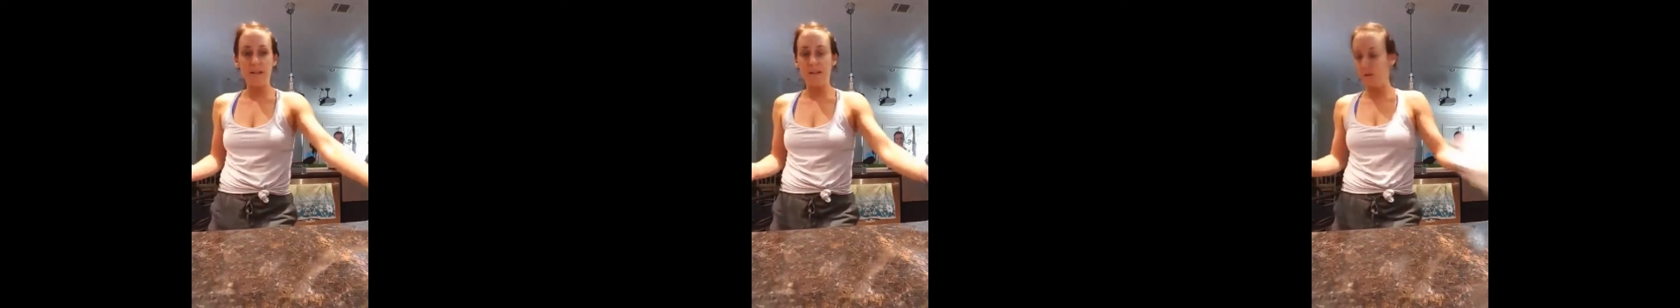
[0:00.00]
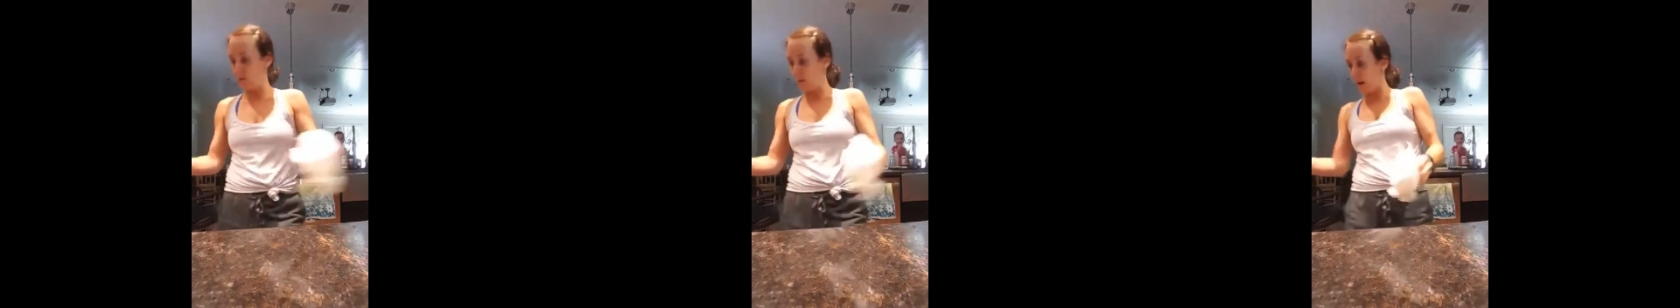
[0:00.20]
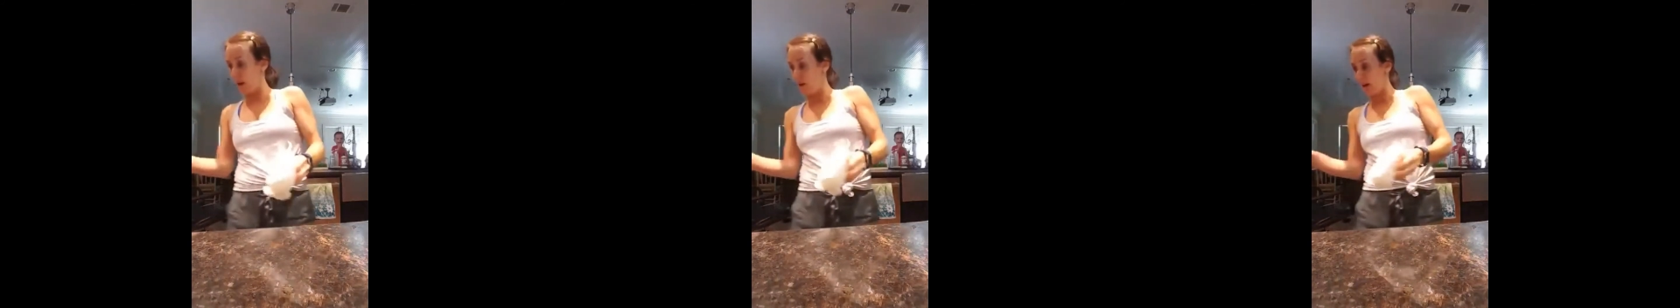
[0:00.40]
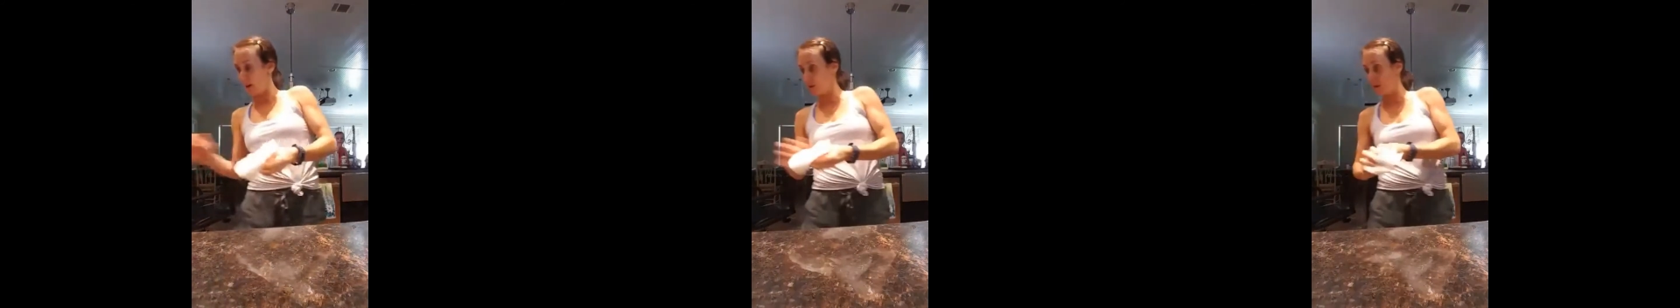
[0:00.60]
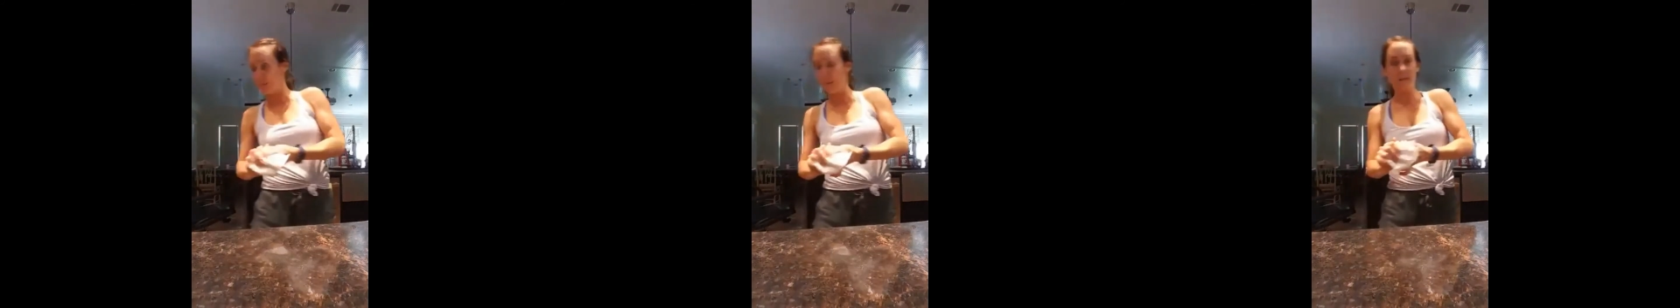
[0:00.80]
So now,
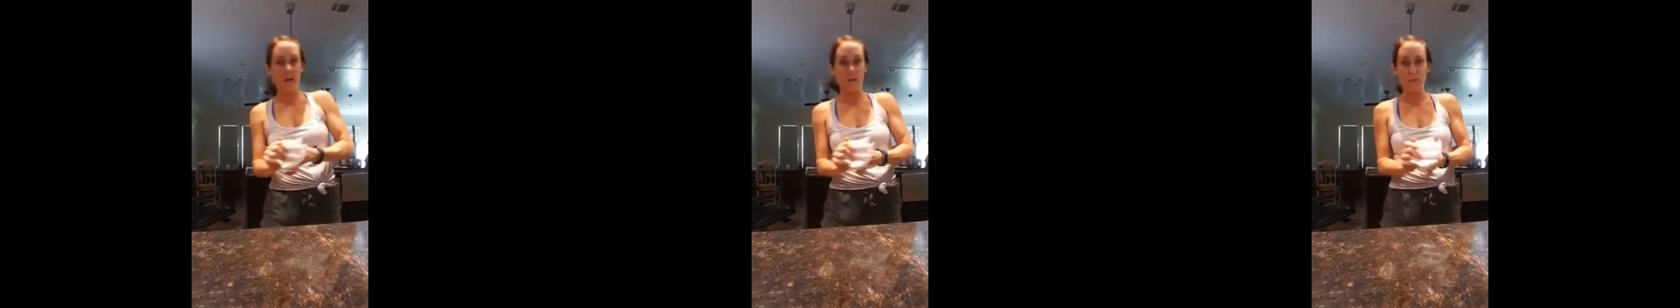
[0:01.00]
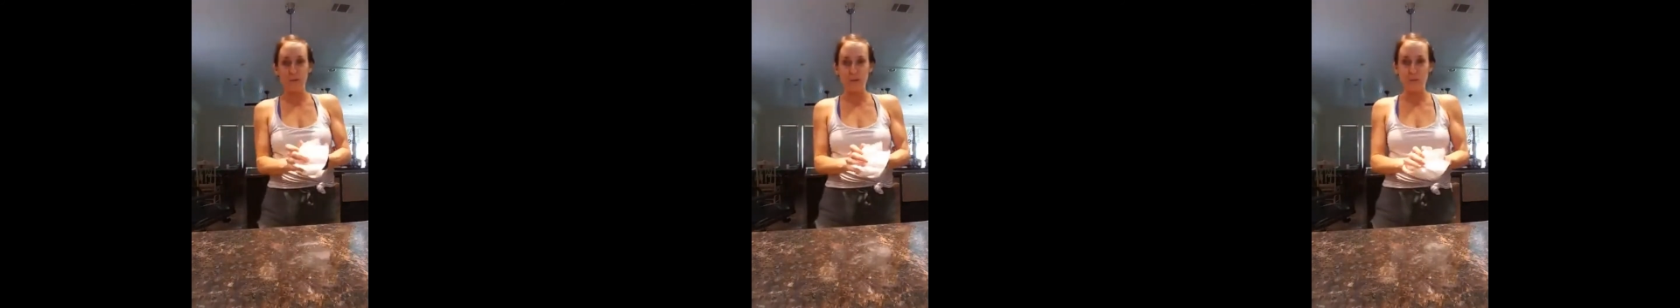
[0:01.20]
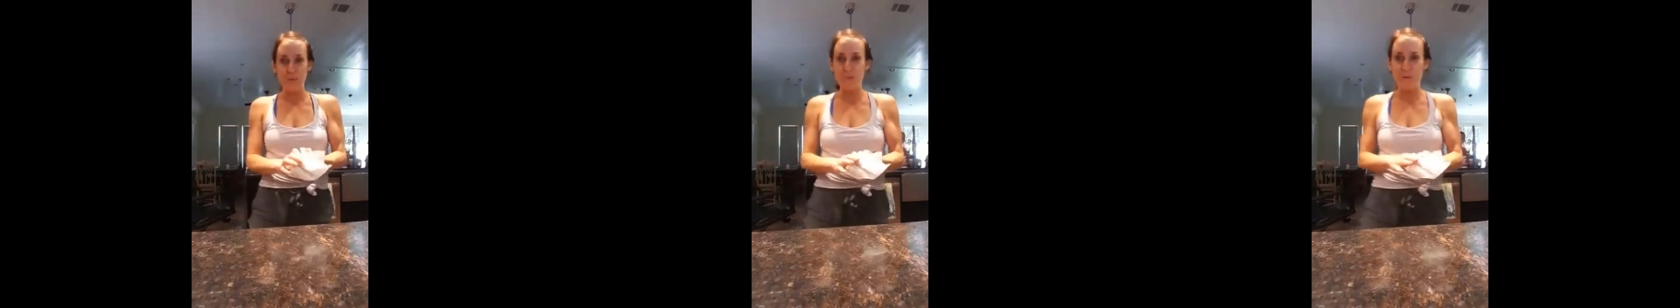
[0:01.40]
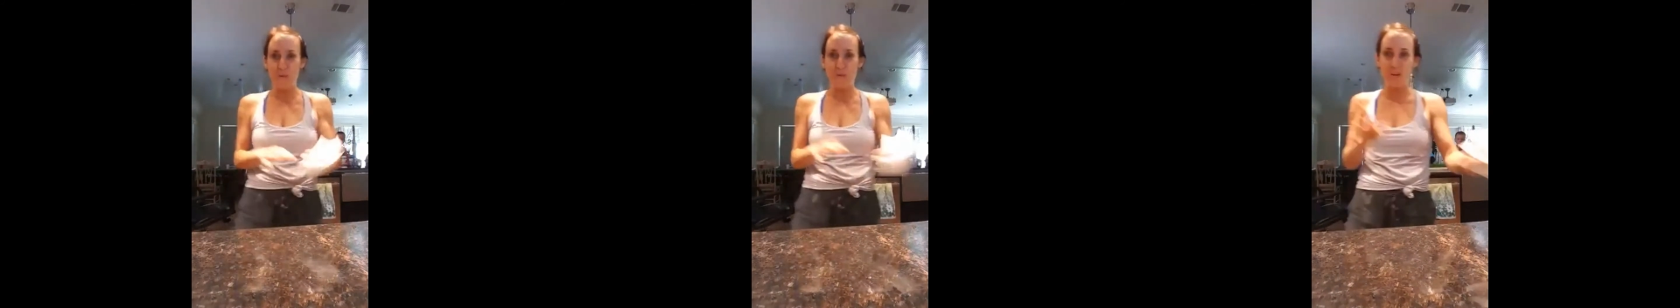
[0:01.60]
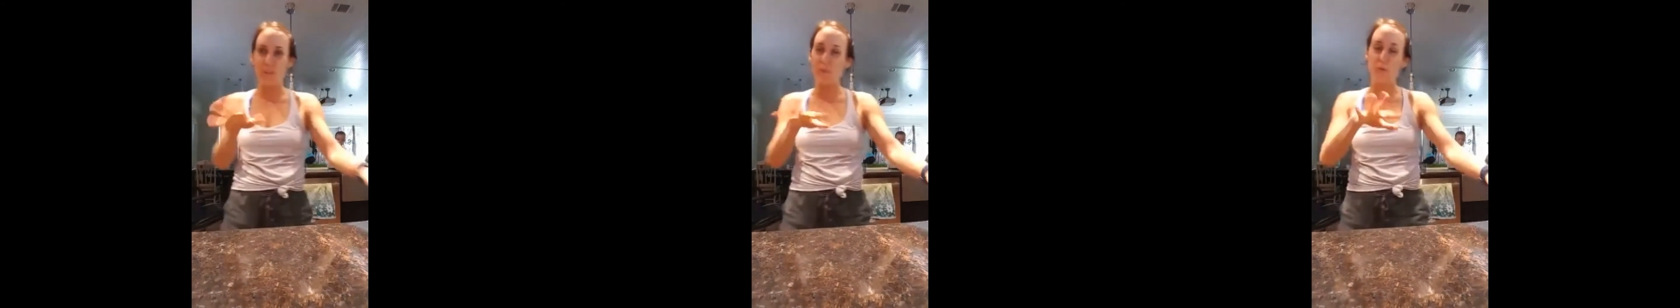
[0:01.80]
actually my timer is gonna be
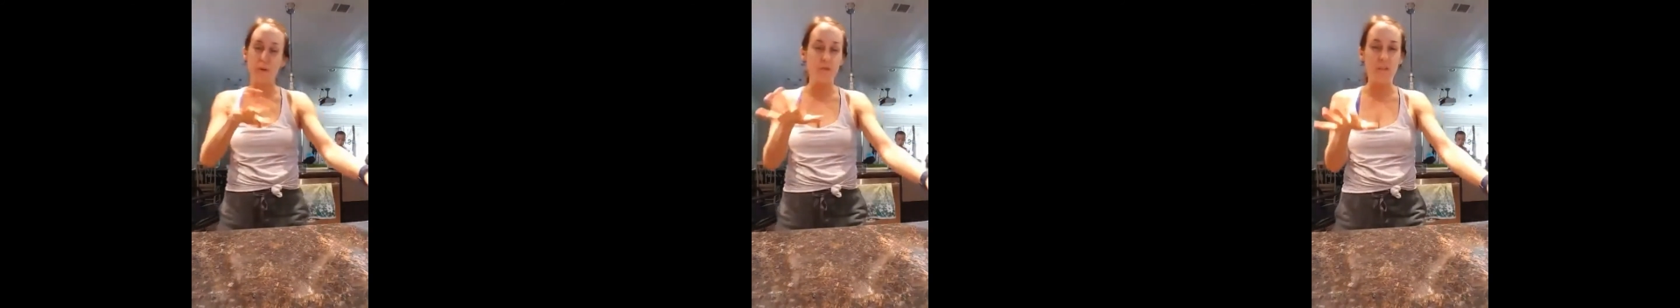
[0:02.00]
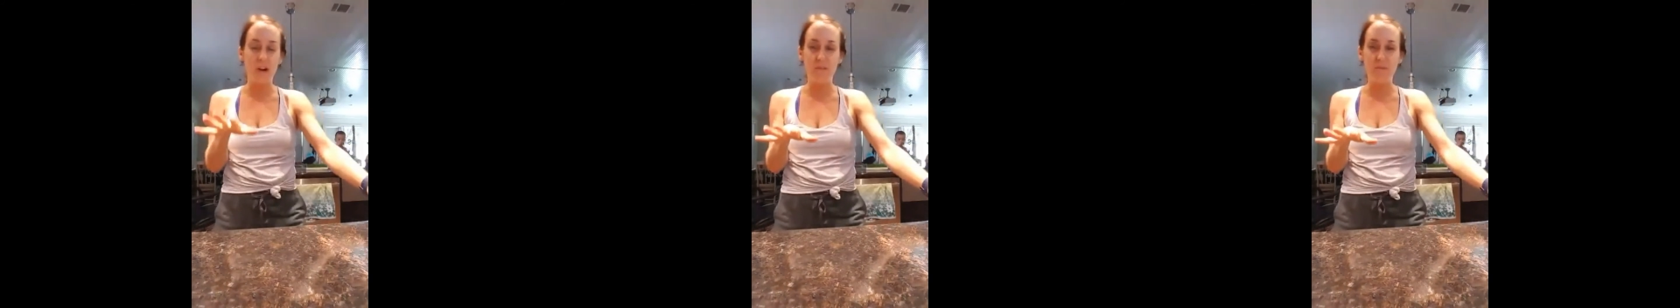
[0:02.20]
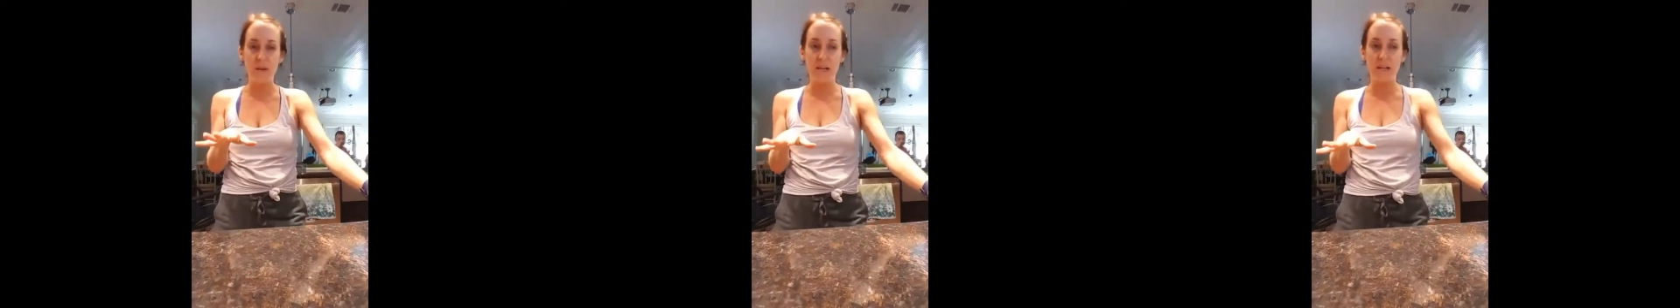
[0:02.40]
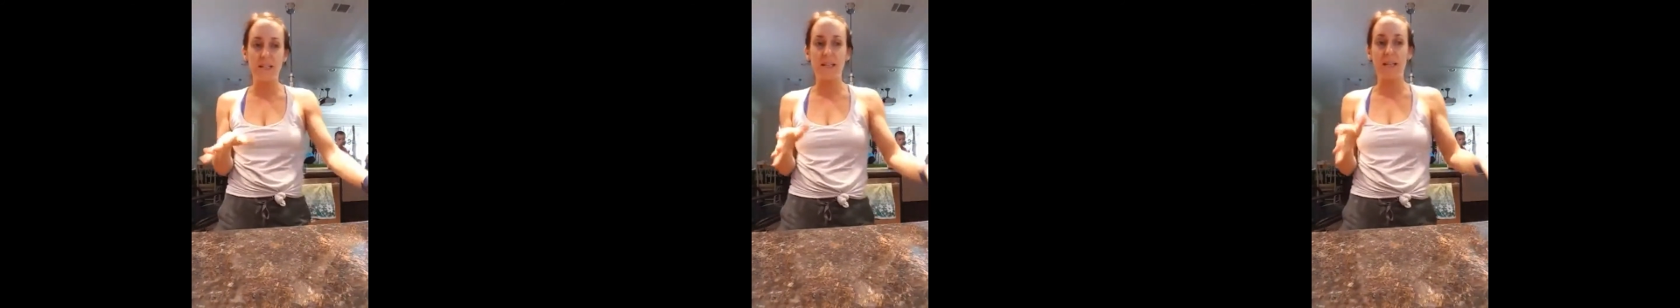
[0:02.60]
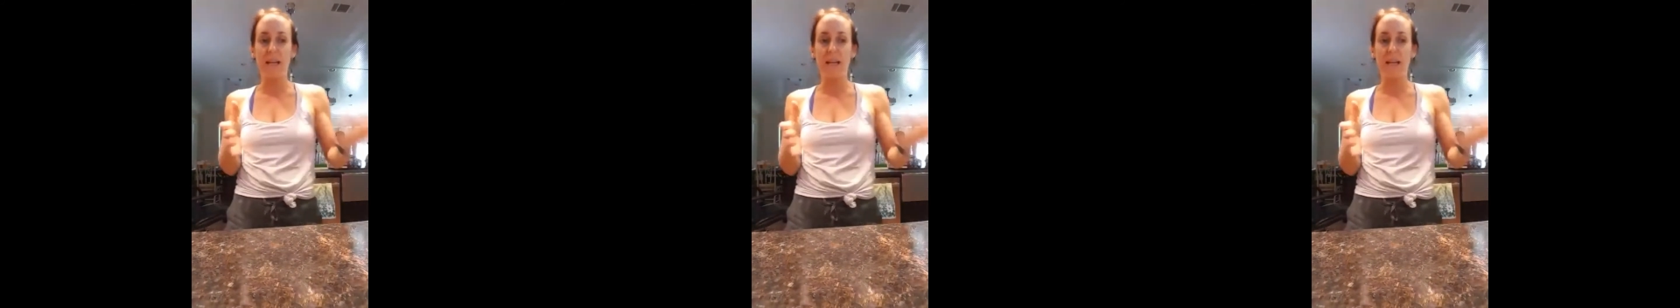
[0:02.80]
perfect, 3 to 5 minutes.